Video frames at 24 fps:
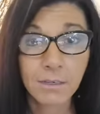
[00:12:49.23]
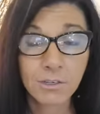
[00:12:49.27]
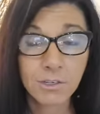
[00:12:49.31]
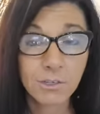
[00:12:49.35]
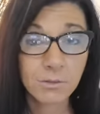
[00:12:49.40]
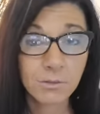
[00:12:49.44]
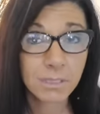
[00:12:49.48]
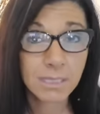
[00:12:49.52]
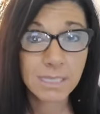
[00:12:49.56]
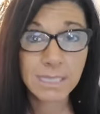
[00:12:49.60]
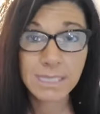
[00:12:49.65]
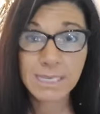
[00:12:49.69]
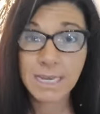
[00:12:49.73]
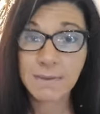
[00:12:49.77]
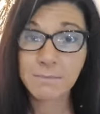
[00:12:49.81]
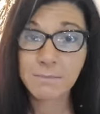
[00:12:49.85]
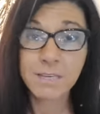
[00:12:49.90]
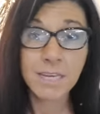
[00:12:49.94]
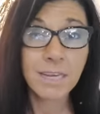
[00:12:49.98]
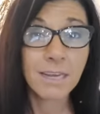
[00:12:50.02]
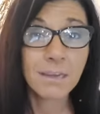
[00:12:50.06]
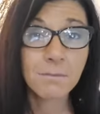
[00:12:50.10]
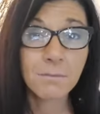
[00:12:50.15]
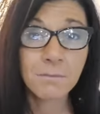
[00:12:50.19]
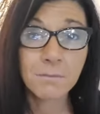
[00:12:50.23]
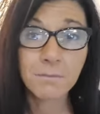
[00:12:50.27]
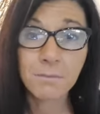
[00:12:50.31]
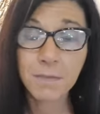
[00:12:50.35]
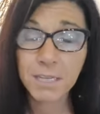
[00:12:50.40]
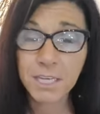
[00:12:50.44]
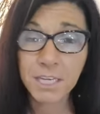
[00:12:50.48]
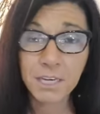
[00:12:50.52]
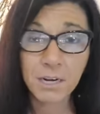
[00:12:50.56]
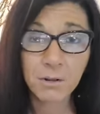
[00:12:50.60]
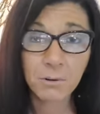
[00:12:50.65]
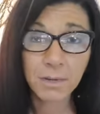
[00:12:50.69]
Do it the same time,
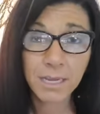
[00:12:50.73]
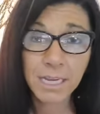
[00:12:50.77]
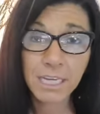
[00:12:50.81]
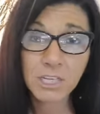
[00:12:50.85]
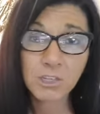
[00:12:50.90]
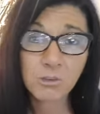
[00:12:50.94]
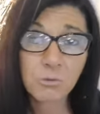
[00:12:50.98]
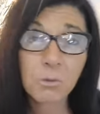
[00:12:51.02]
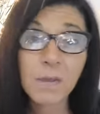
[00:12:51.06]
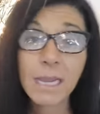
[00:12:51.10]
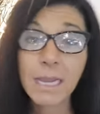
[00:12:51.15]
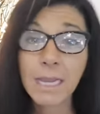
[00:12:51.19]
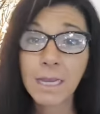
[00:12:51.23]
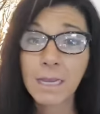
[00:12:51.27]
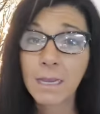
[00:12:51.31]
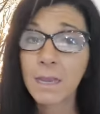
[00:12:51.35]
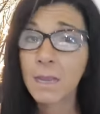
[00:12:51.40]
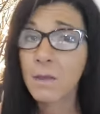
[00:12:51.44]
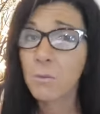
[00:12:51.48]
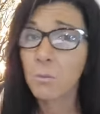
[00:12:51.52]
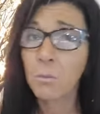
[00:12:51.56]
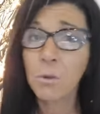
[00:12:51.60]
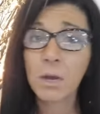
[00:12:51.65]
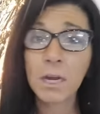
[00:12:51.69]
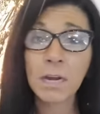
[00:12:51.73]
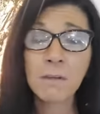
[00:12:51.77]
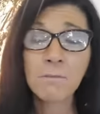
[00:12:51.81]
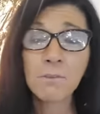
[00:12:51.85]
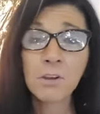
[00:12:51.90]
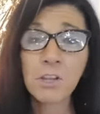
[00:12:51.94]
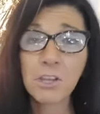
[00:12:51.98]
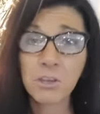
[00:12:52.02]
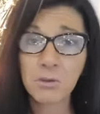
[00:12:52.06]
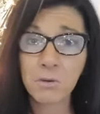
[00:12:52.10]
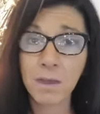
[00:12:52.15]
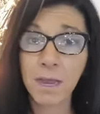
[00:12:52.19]
you know, each week.
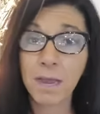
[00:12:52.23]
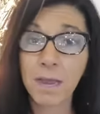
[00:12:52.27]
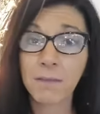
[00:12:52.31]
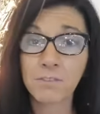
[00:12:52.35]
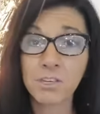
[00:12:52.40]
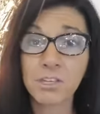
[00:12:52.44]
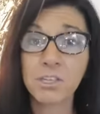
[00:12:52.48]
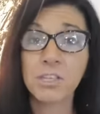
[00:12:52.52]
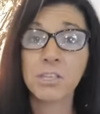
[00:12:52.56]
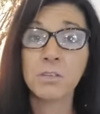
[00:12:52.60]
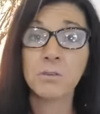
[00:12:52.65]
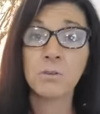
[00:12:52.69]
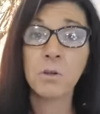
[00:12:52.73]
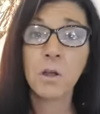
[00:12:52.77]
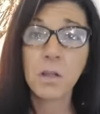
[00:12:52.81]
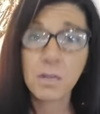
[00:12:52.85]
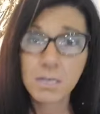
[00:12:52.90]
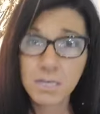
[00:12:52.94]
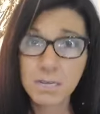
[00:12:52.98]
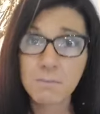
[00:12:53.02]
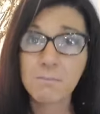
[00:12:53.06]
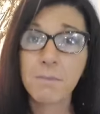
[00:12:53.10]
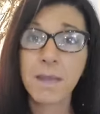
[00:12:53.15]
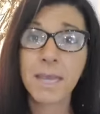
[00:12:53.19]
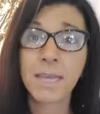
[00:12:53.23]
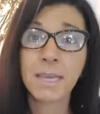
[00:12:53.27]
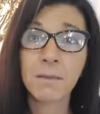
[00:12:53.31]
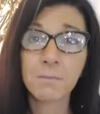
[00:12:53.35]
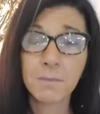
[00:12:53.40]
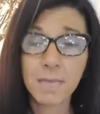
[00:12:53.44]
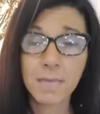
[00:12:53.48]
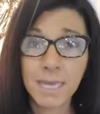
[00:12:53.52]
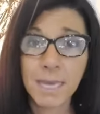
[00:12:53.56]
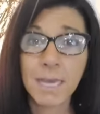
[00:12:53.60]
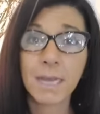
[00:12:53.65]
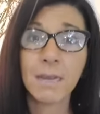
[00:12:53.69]
Whatever you have to do to make
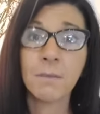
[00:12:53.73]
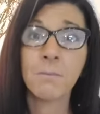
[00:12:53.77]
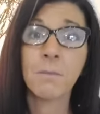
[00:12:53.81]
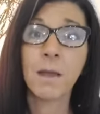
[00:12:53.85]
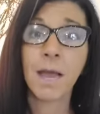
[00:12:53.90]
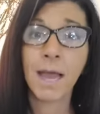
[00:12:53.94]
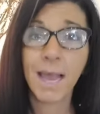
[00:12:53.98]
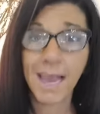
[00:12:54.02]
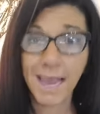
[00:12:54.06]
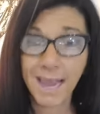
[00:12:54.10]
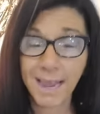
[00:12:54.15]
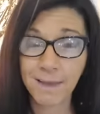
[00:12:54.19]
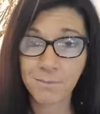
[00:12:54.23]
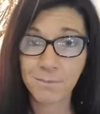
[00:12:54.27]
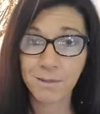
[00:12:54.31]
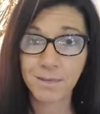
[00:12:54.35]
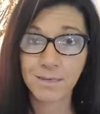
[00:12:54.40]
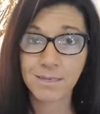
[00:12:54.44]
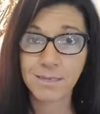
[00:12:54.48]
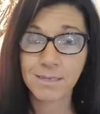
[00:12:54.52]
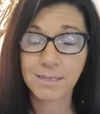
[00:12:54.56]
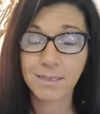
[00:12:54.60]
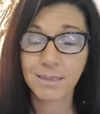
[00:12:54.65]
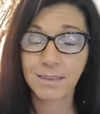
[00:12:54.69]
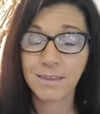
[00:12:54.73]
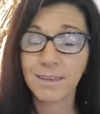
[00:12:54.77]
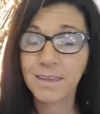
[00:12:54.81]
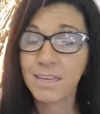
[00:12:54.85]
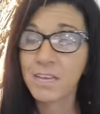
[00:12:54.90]
it become a habit.